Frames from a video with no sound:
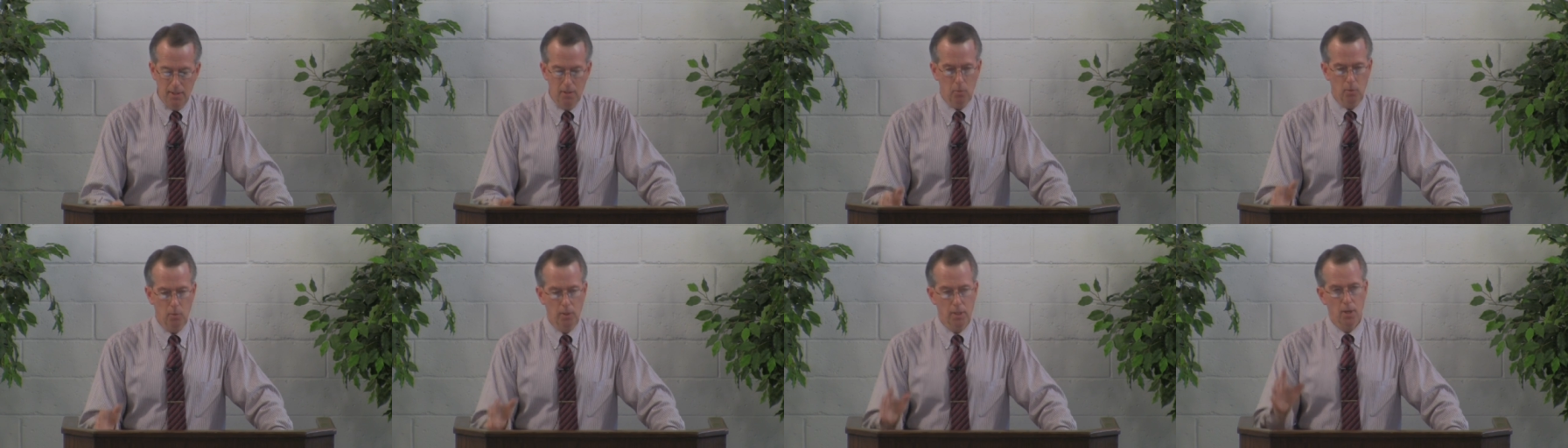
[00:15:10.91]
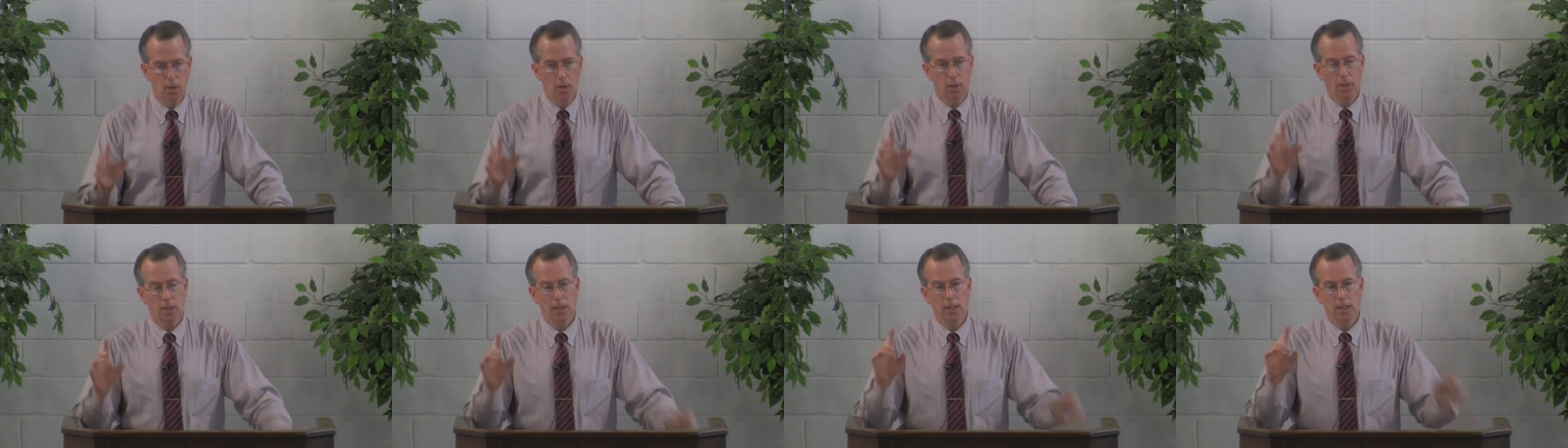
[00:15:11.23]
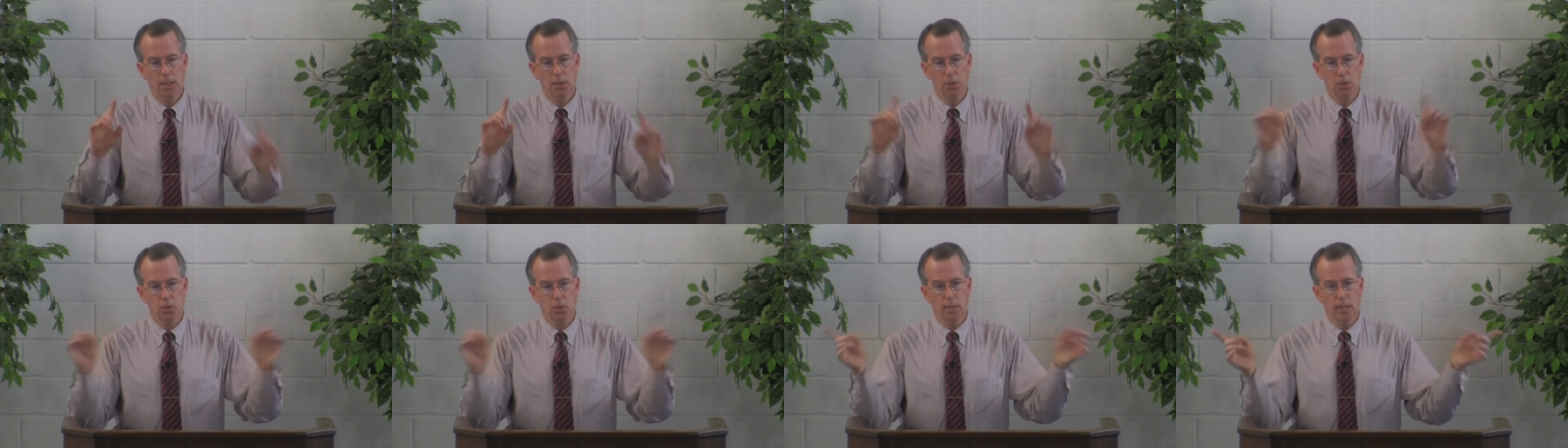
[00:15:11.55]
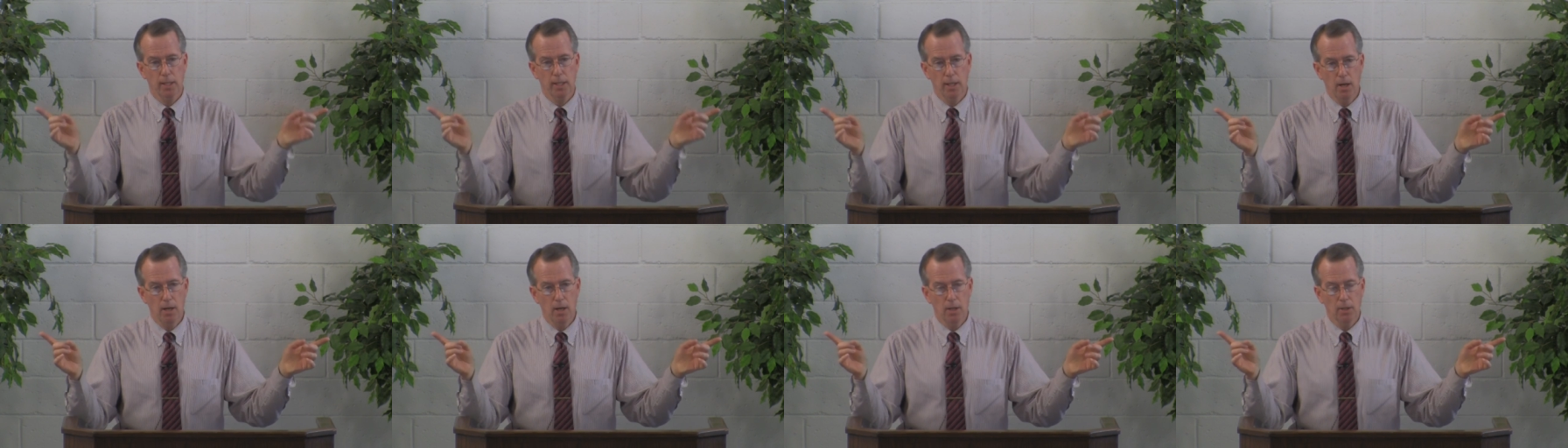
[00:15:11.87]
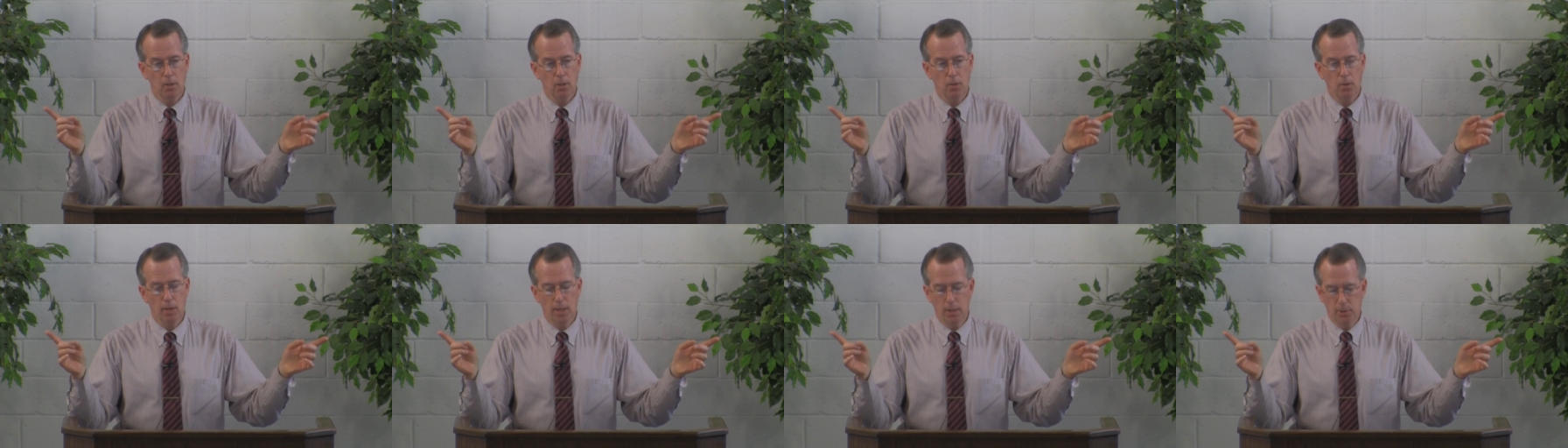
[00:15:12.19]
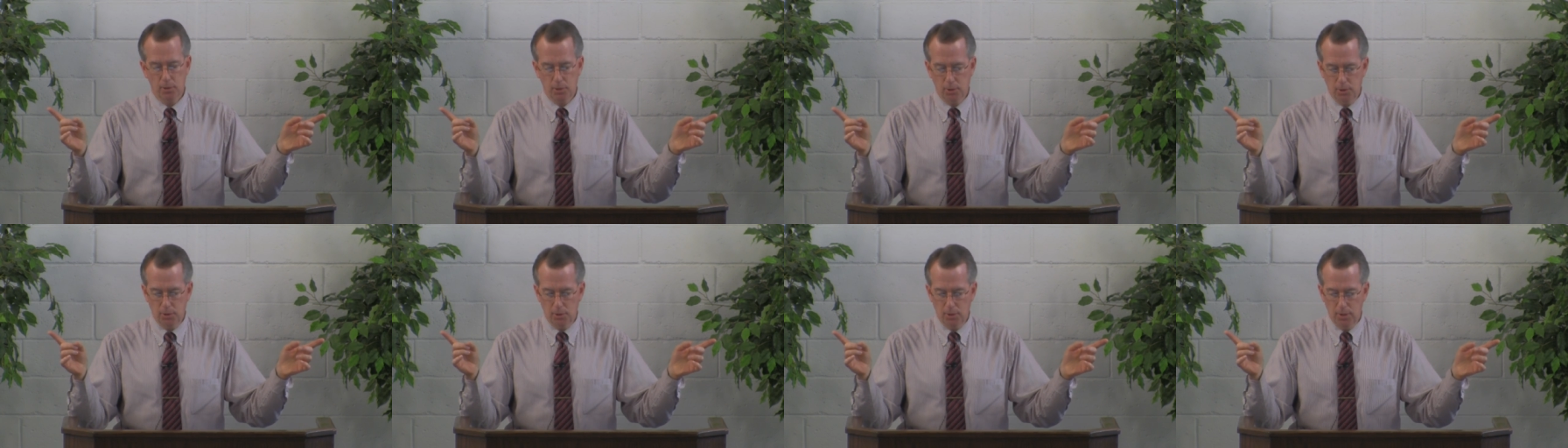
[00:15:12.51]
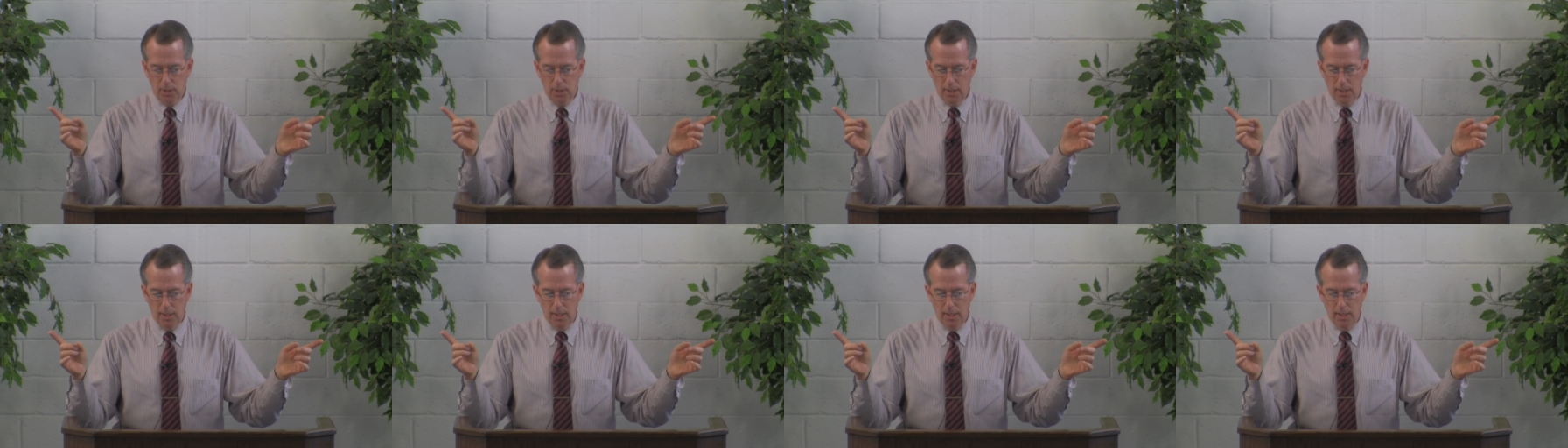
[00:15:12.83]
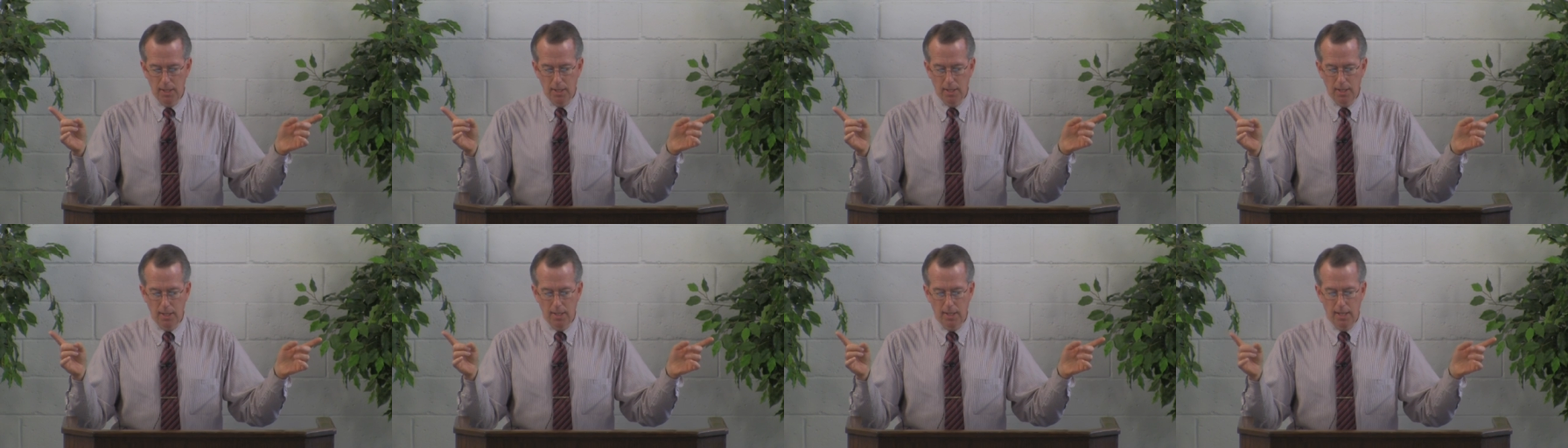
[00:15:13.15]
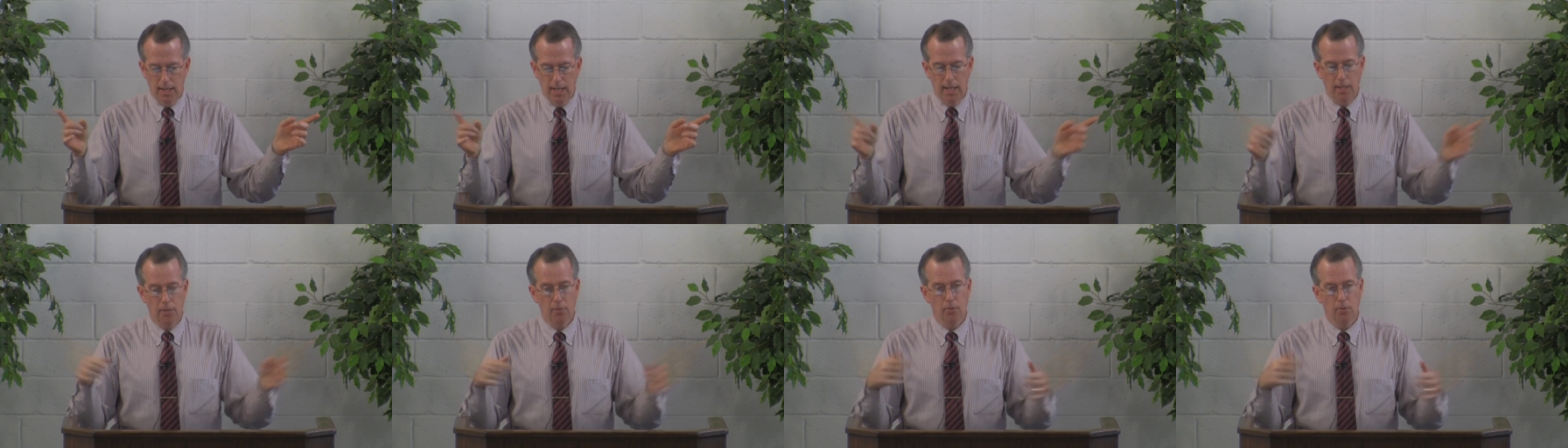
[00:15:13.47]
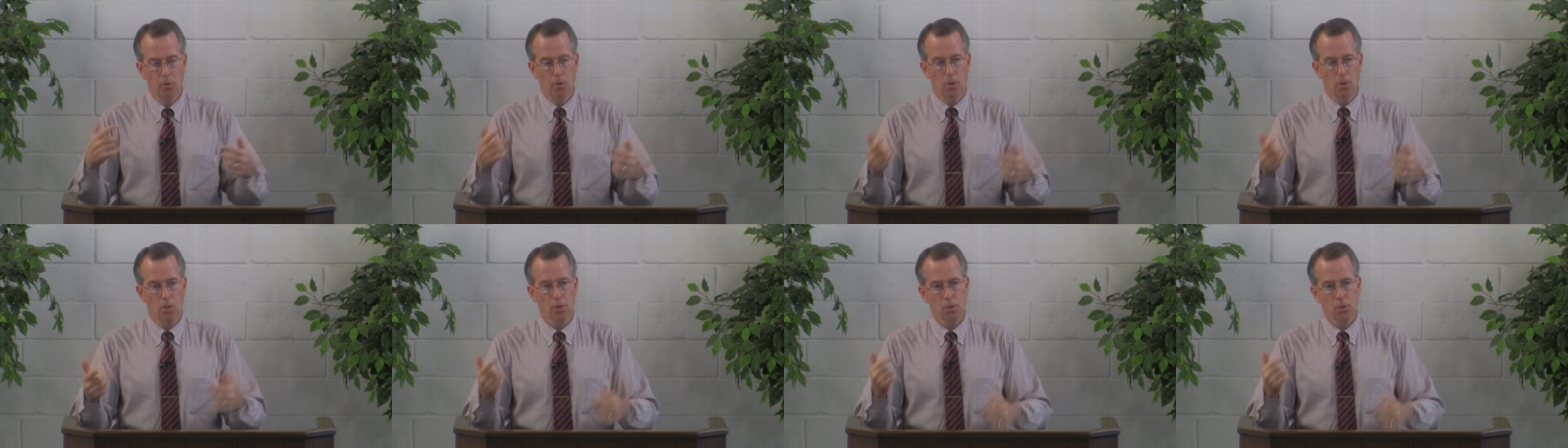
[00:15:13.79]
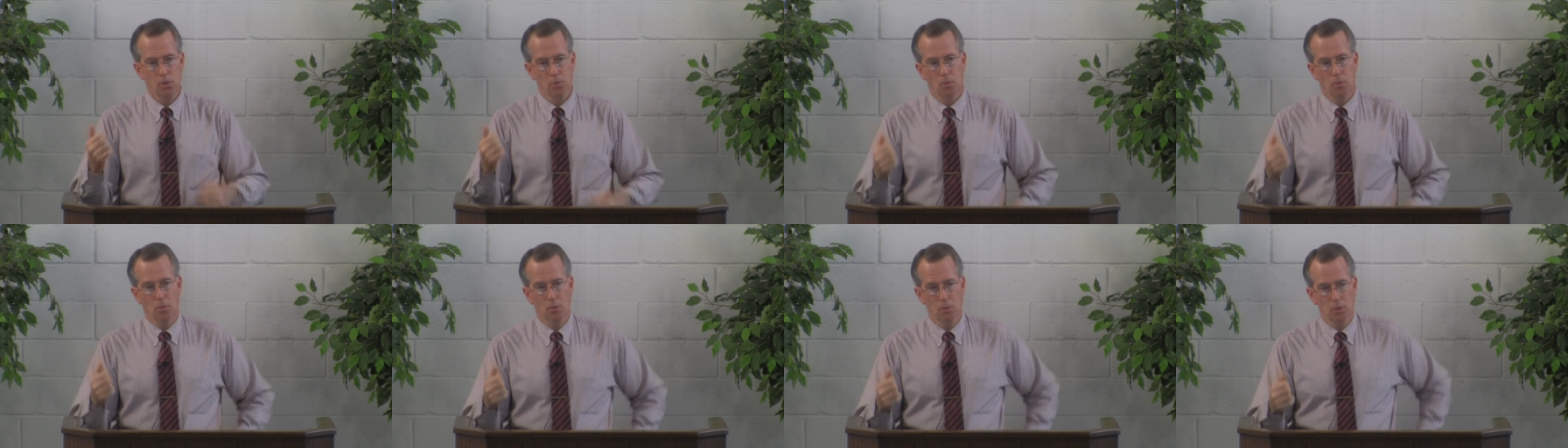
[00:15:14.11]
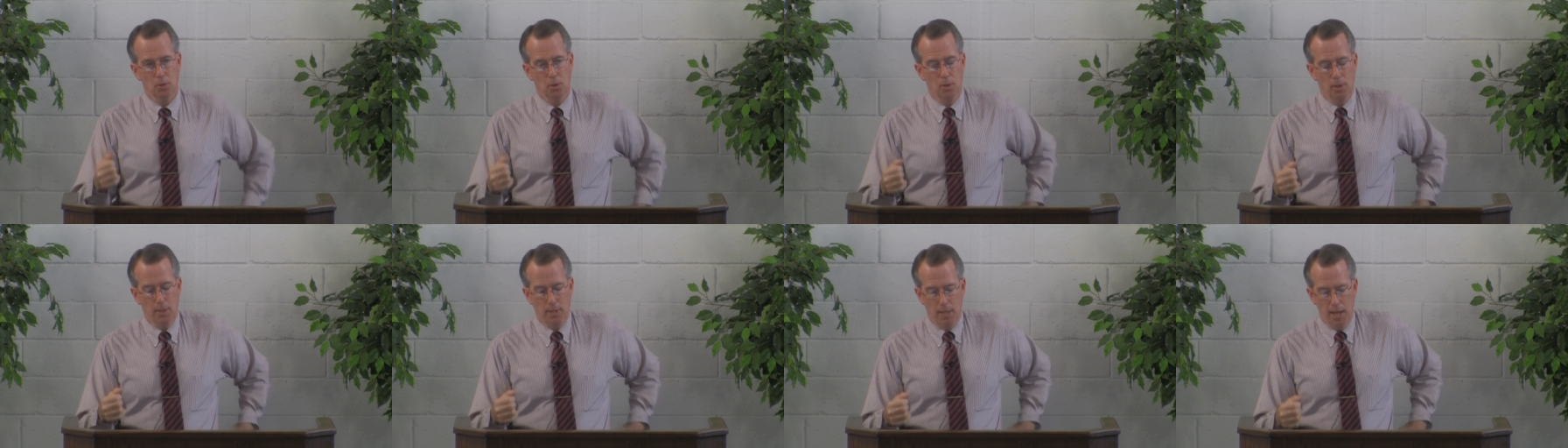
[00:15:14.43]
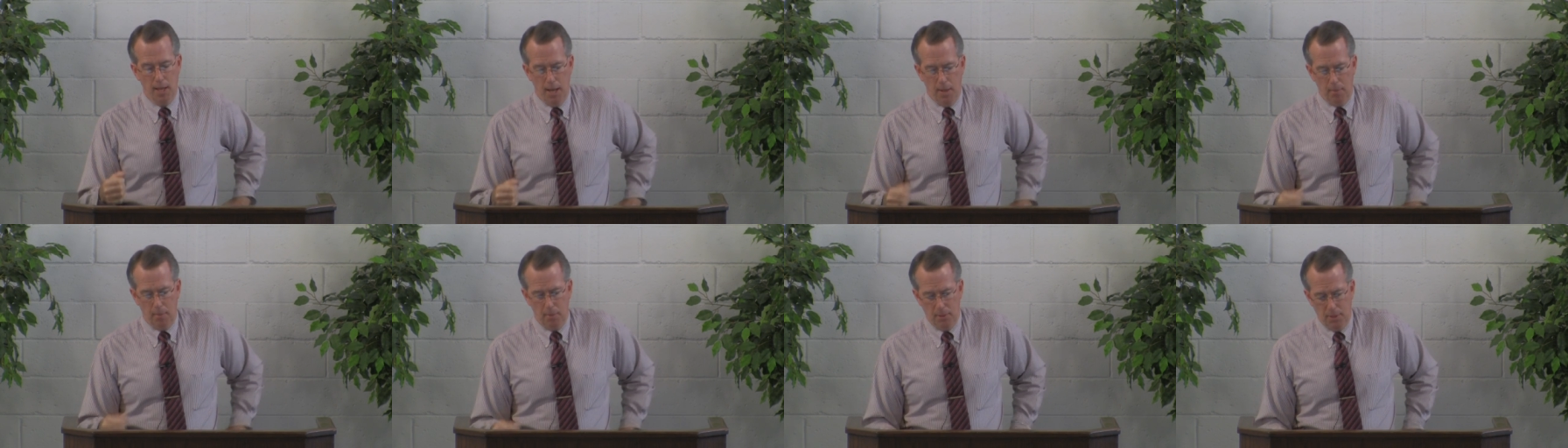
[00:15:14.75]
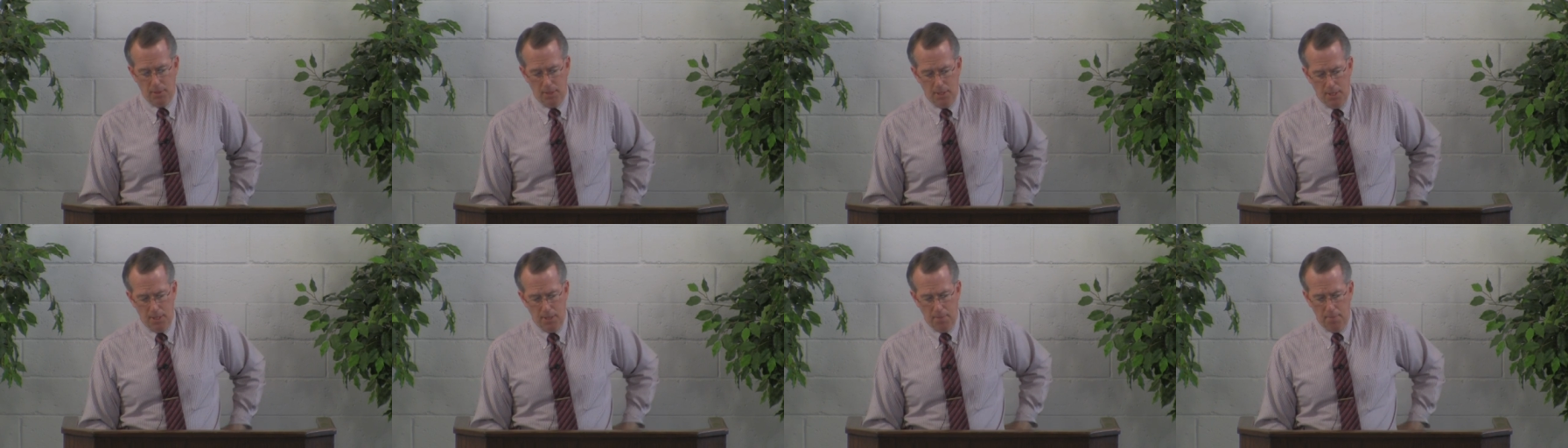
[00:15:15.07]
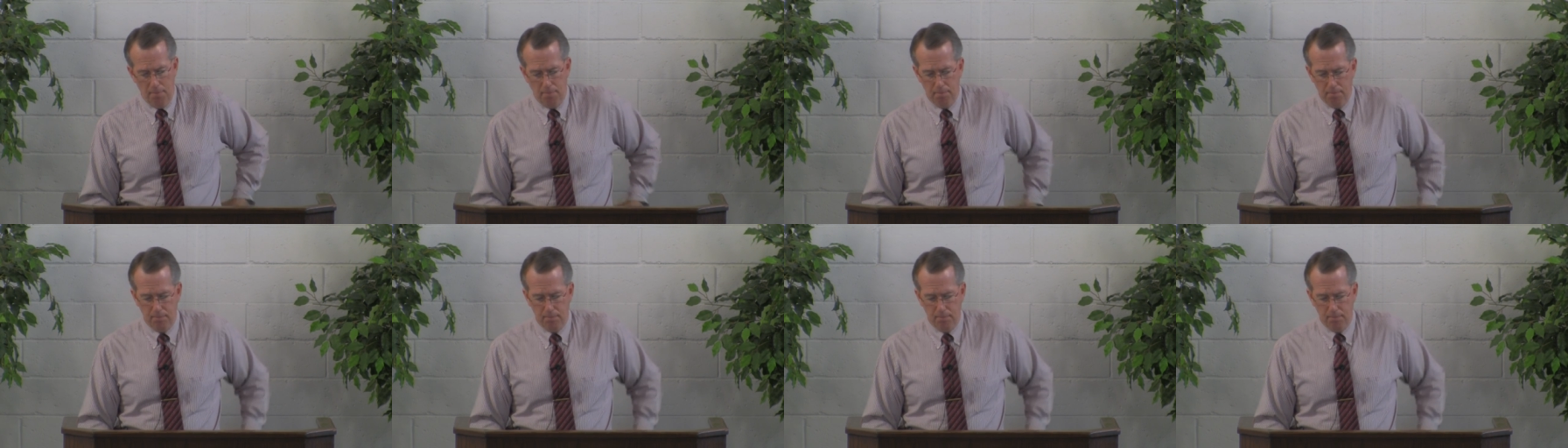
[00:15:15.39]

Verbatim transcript: regarding his great conquests and, of course, what was going to happen to him.